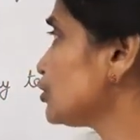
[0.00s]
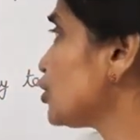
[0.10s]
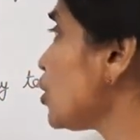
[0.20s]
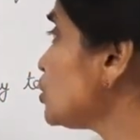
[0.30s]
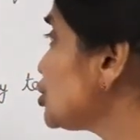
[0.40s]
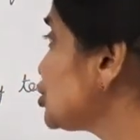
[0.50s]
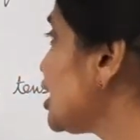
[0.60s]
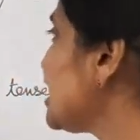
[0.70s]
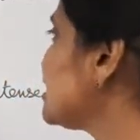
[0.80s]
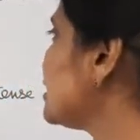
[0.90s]
don't
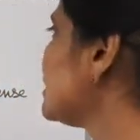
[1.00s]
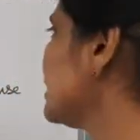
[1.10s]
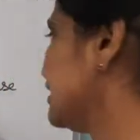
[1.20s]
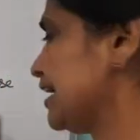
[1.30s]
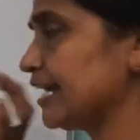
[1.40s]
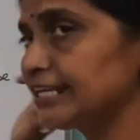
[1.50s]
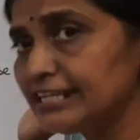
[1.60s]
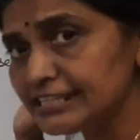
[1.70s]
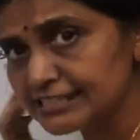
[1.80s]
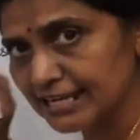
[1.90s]
change it in
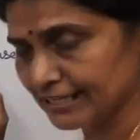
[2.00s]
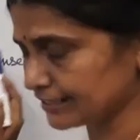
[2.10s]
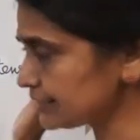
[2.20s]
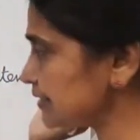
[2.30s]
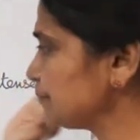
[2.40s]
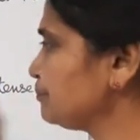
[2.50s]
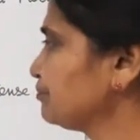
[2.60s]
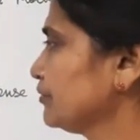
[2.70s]
any tense.